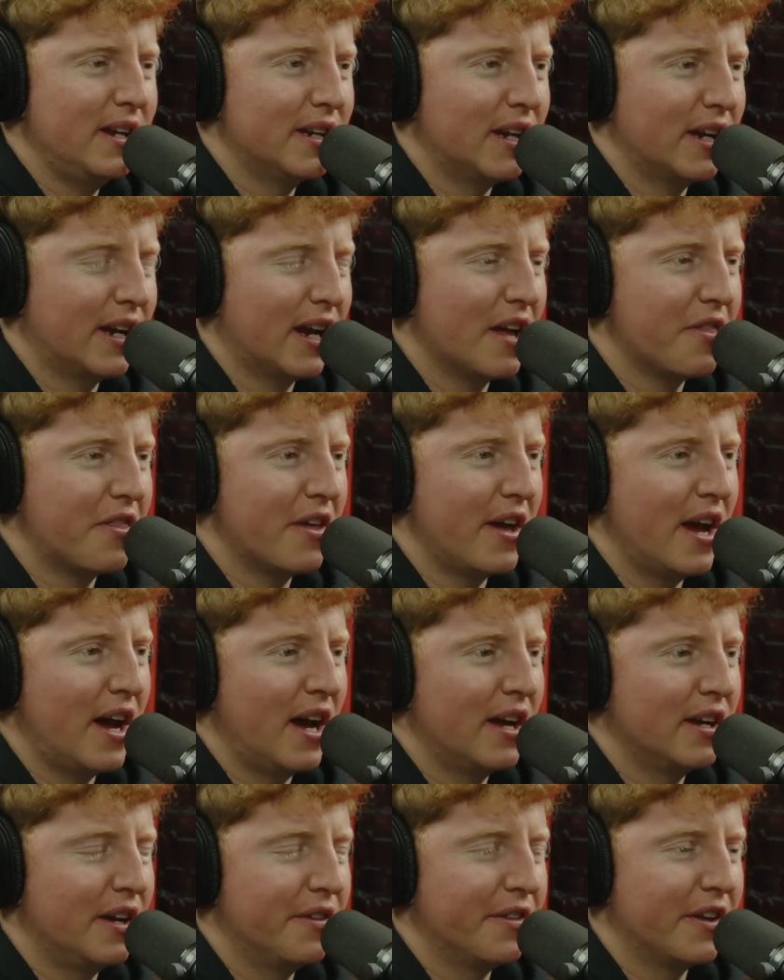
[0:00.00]
and I got
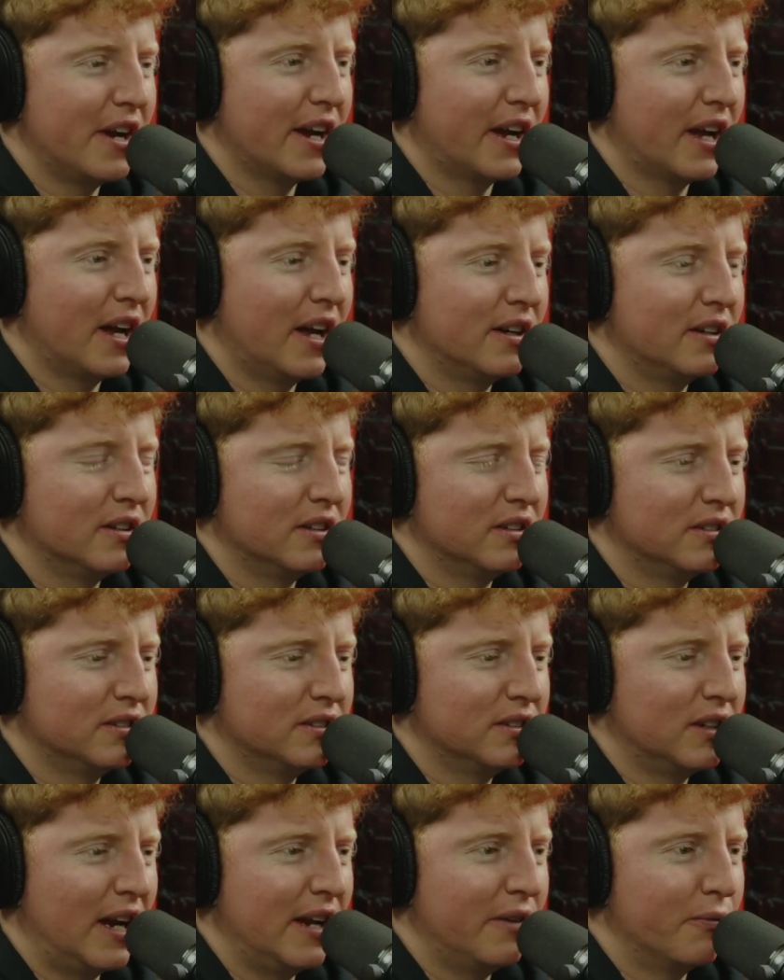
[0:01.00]
that, and then
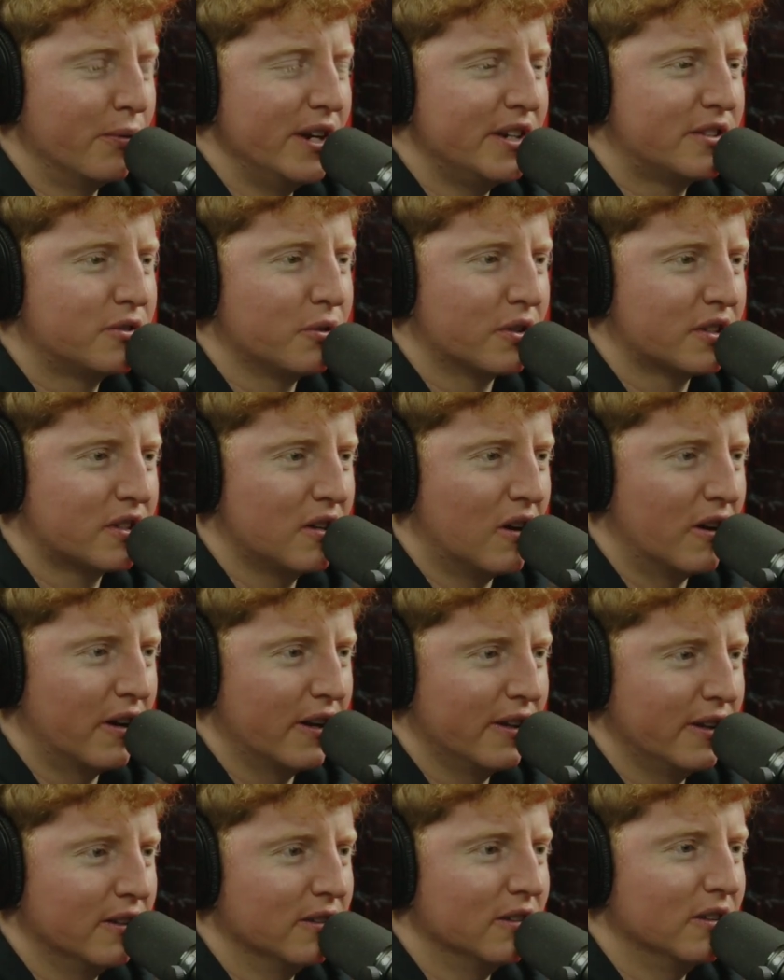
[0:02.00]
I resource
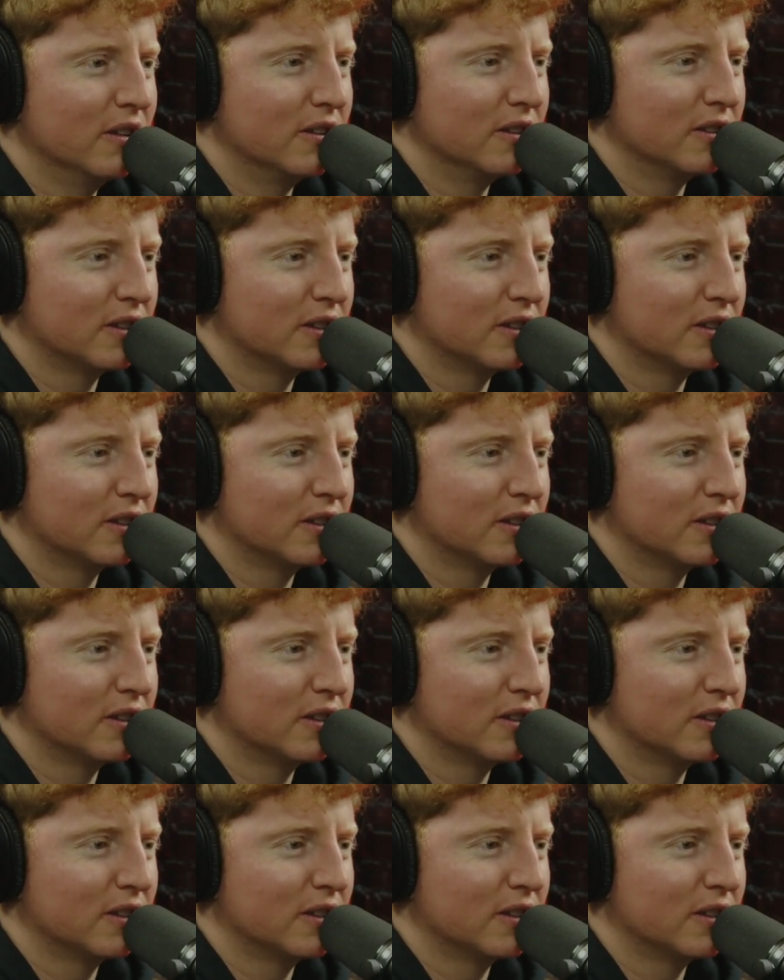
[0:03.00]
guarded it a little